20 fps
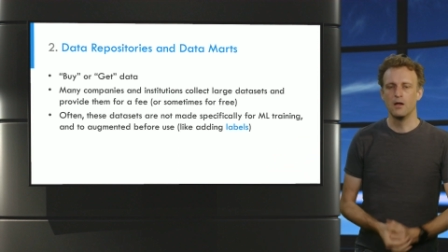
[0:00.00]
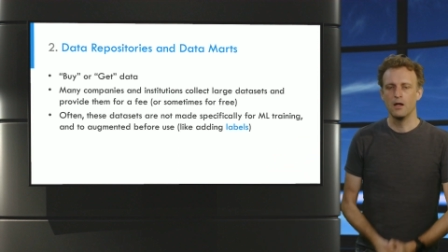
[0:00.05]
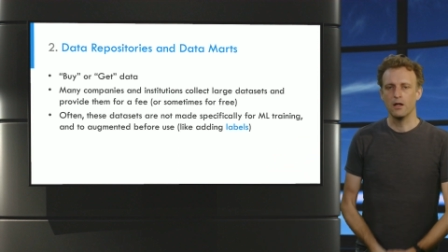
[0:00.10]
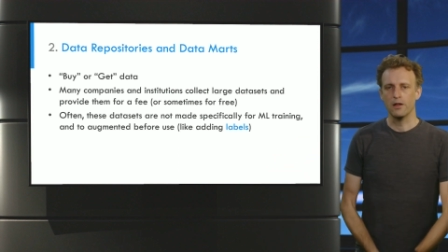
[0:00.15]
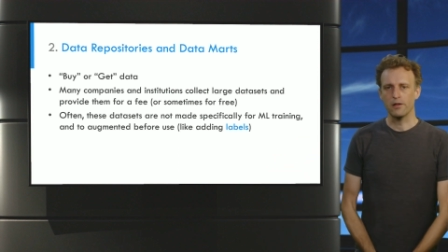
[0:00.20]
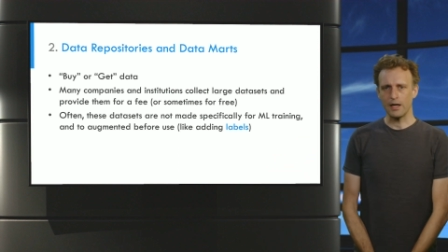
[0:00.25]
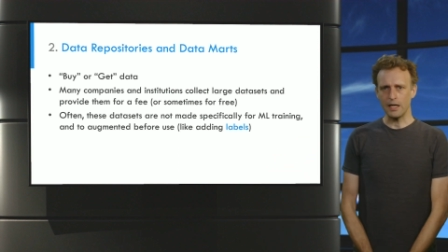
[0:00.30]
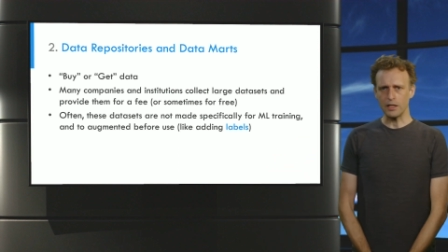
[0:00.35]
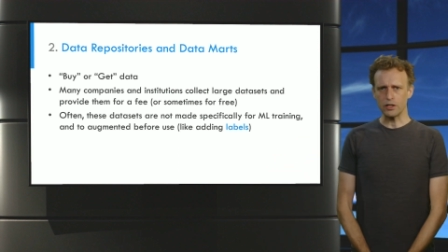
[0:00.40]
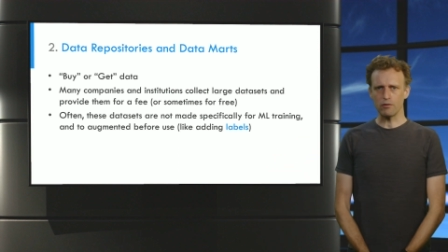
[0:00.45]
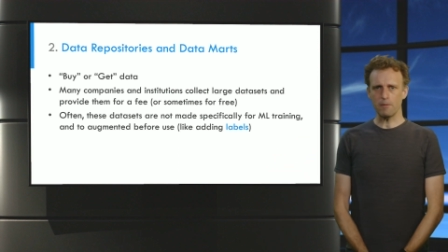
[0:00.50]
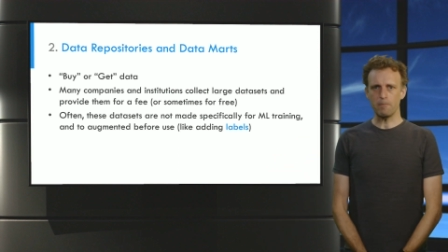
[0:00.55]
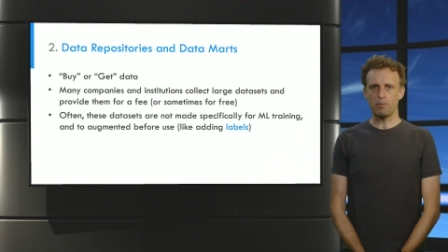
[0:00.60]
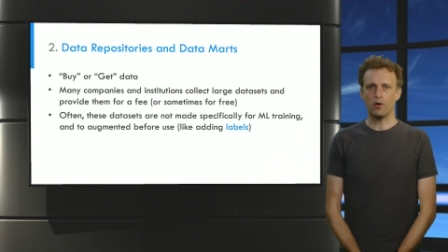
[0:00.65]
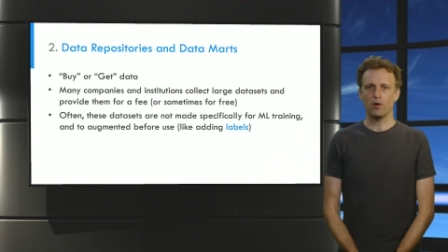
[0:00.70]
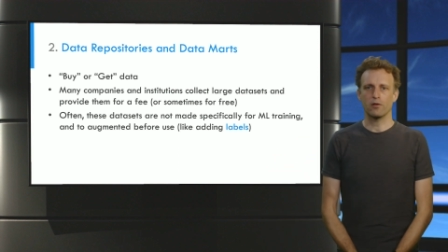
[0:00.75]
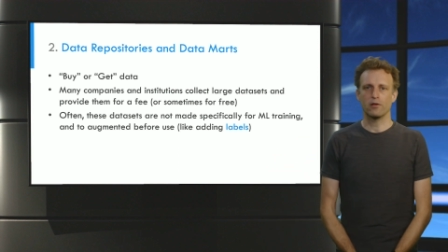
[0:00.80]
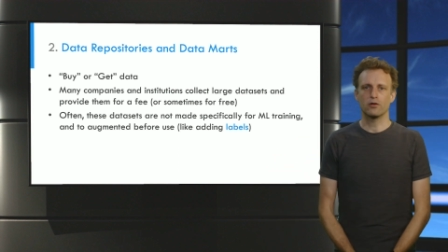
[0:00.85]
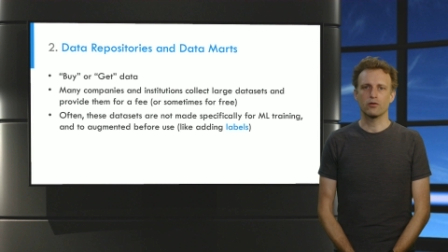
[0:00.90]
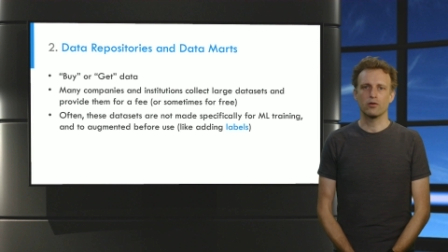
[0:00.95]
Such
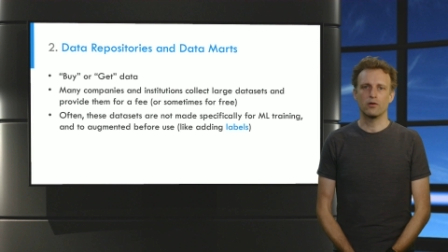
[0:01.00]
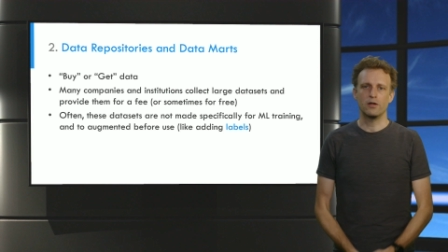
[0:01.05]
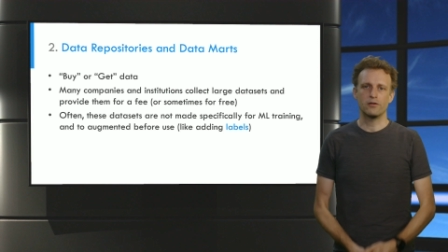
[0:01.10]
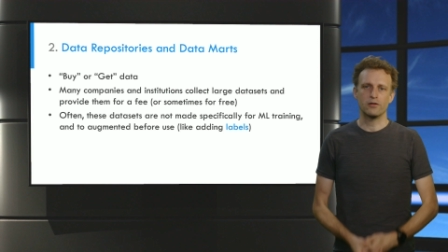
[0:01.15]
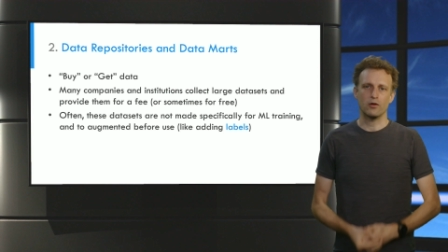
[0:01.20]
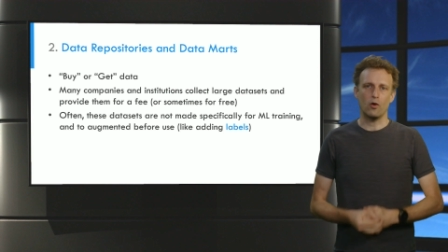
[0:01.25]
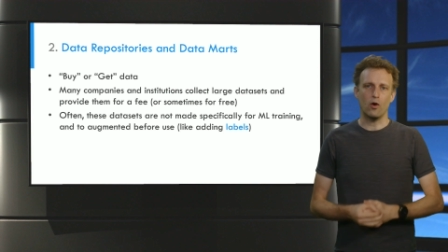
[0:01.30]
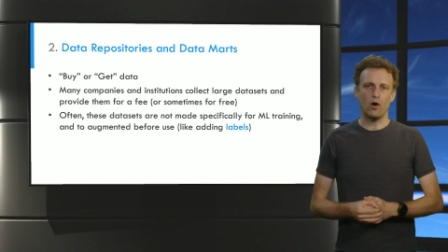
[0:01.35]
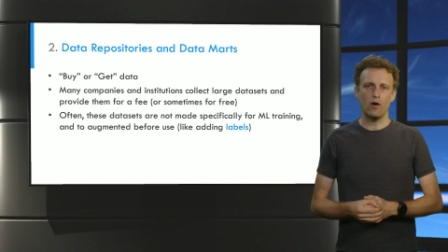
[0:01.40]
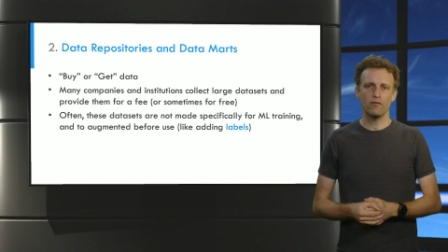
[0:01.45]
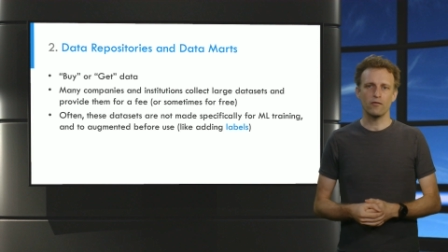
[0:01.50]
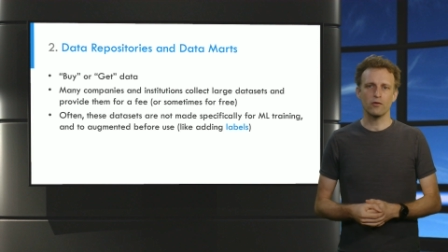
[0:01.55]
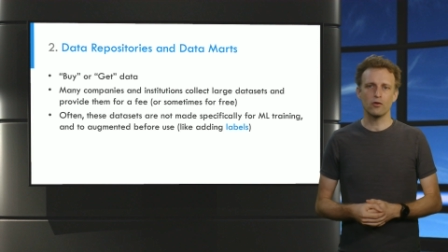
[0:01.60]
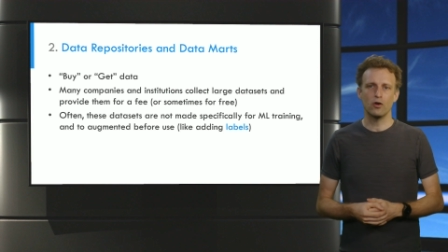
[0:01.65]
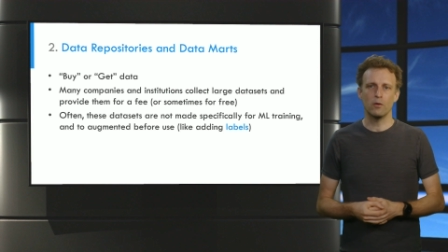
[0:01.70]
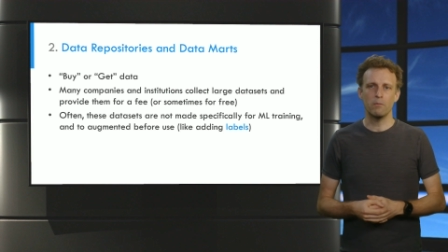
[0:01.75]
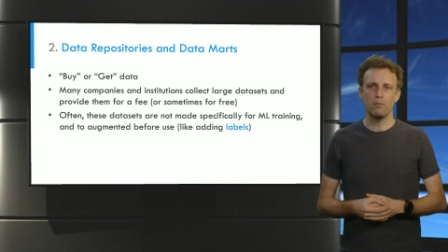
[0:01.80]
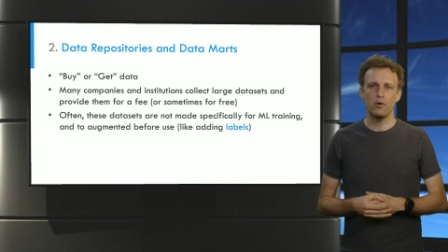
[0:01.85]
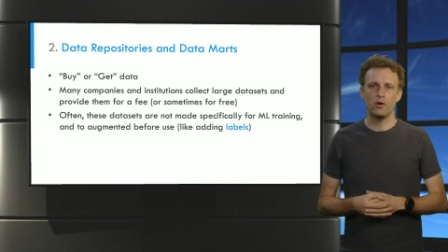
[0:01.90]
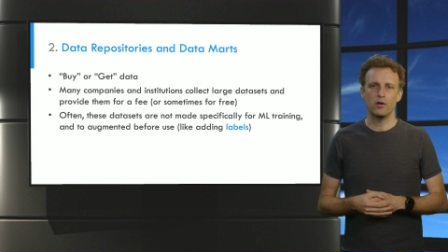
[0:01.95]
repositories are often
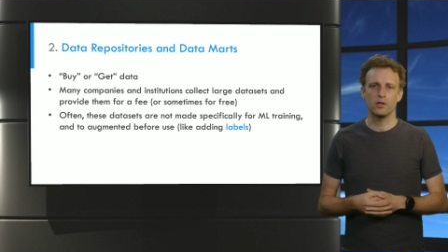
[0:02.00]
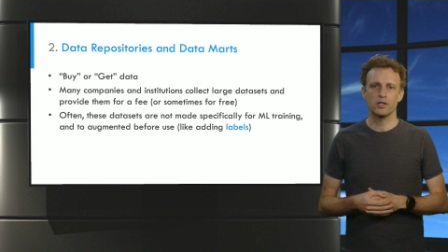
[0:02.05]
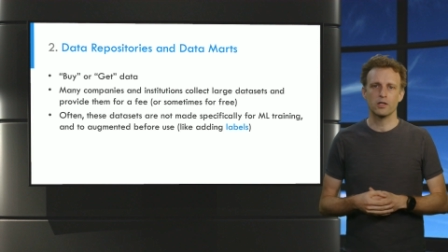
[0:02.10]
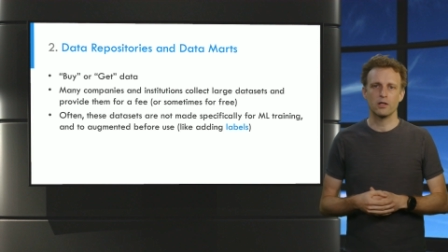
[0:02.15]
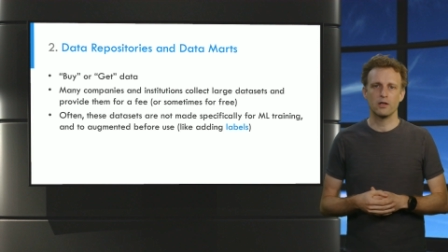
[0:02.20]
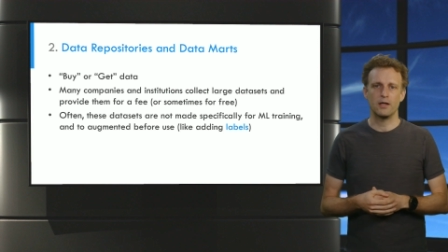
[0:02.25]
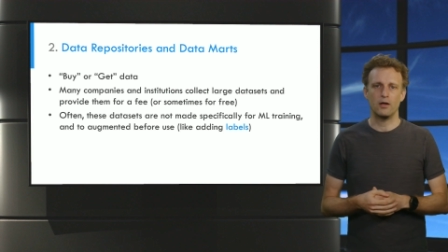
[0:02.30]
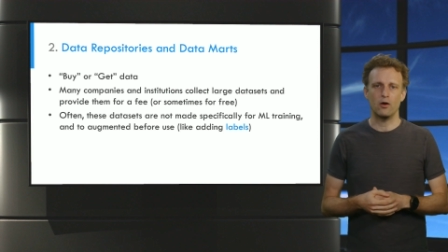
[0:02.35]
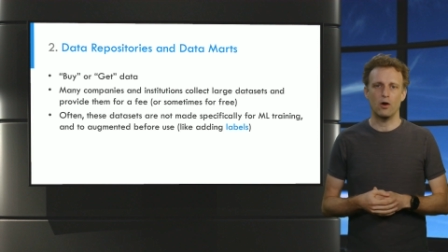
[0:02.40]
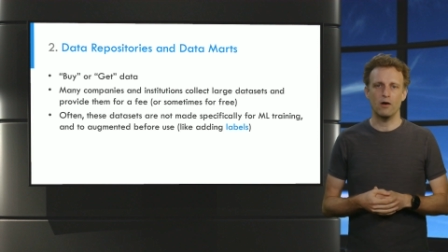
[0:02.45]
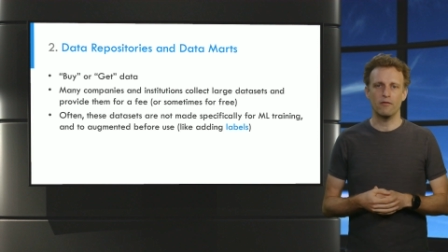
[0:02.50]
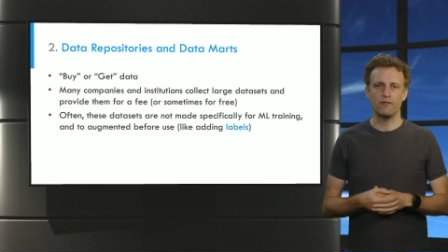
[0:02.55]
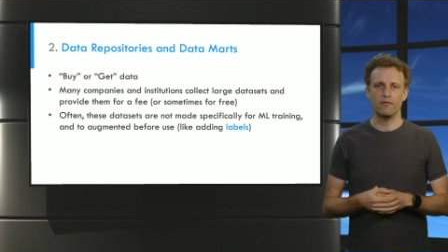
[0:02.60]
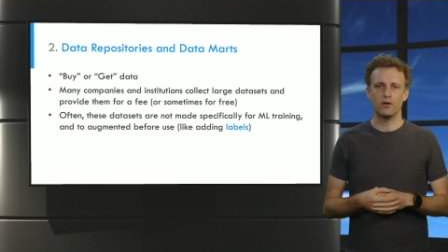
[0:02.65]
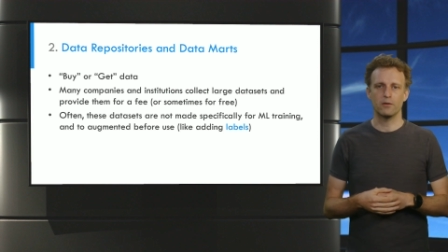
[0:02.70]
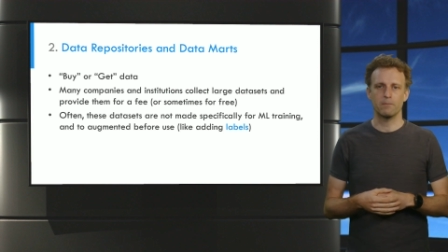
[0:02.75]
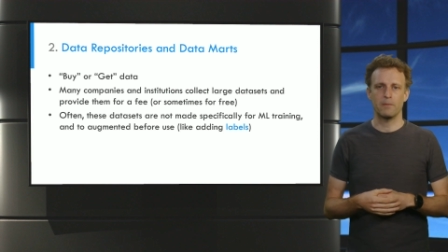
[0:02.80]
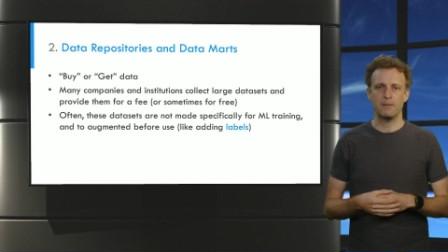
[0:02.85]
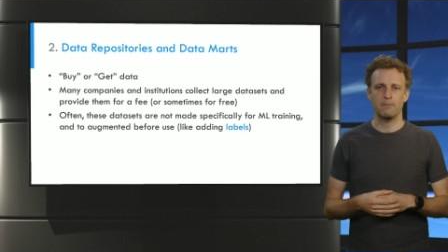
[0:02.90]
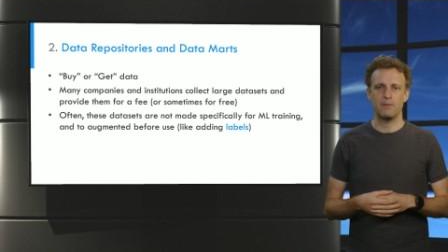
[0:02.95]
commercially
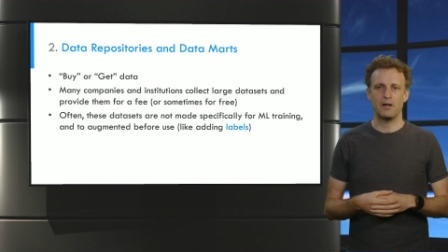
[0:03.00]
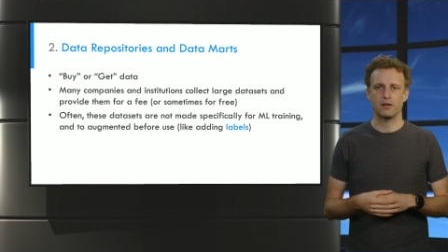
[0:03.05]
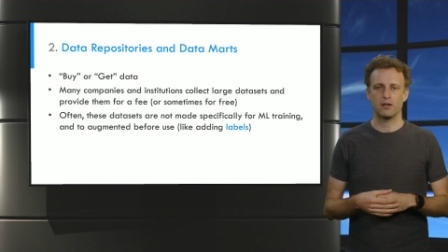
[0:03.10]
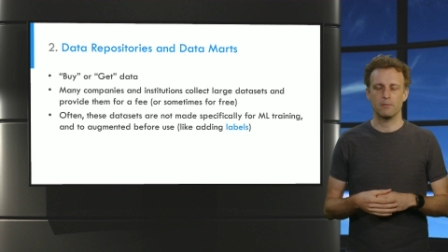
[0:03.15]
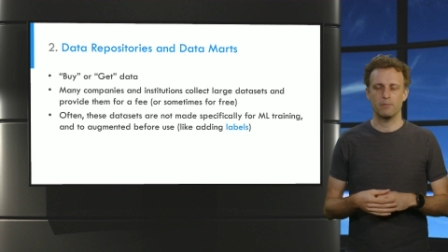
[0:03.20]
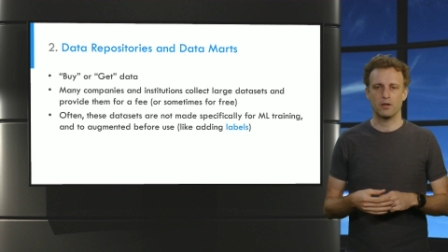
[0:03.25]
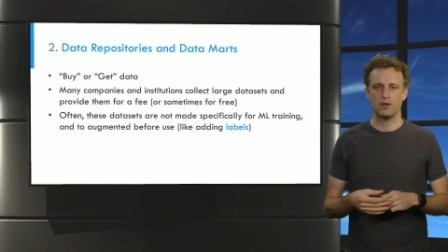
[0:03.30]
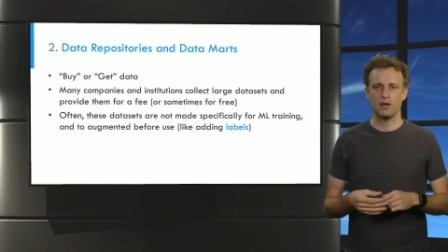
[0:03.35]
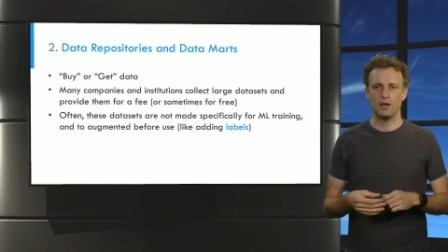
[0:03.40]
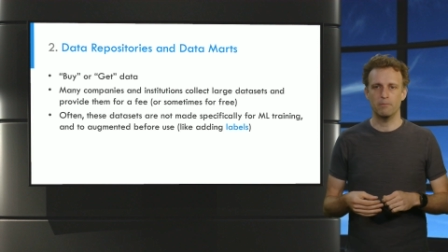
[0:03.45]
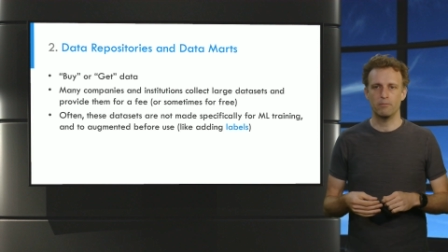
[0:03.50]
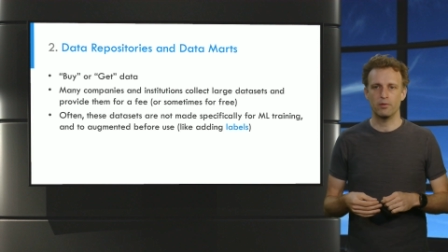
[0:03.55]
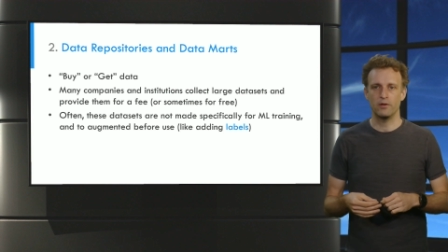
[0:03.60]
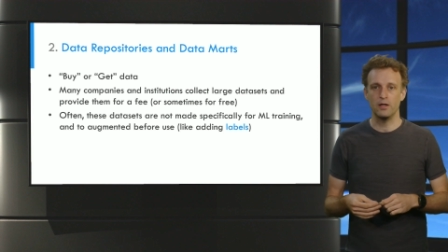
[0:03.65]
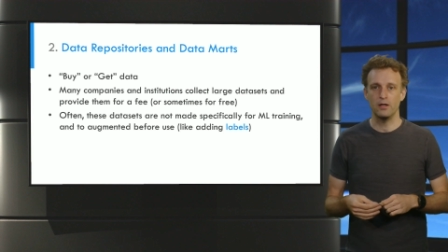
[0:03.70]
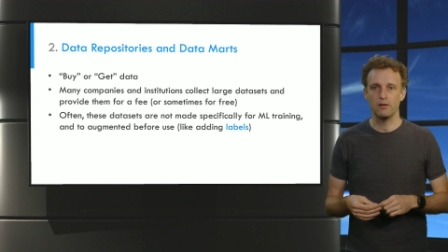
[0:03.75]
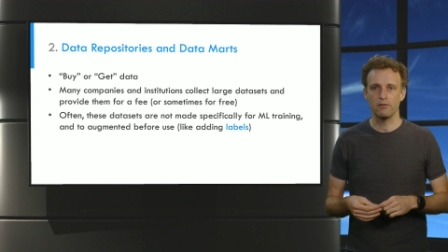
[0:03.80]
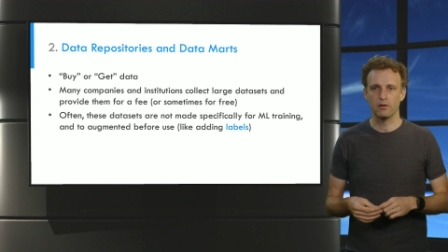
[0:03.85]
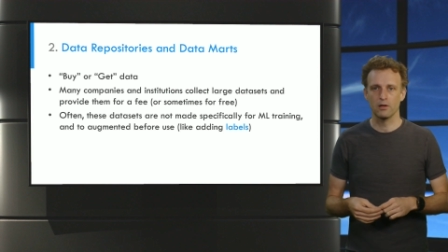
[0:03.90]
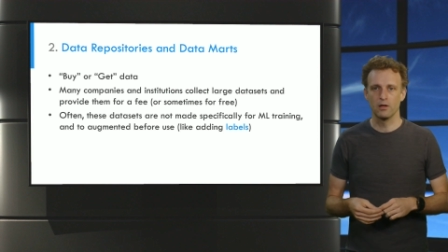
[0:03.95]
offered by multiple
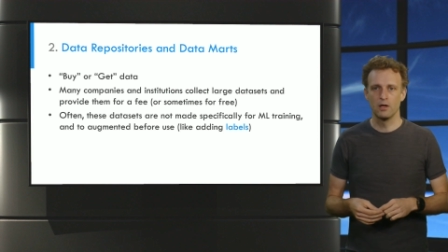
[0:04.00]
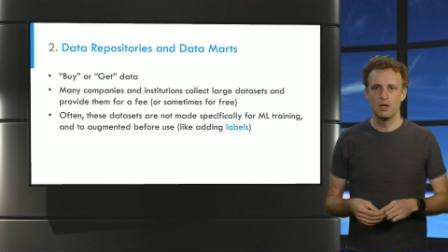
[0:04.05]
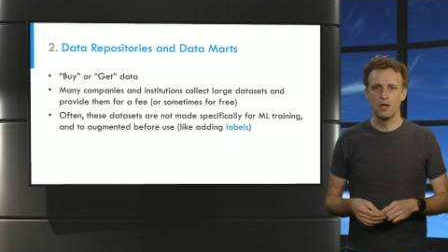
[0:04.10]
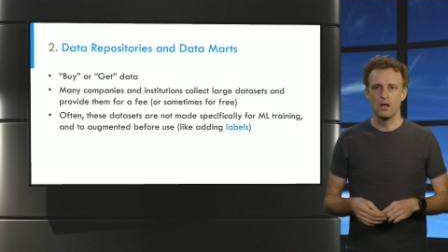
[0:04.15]
companies,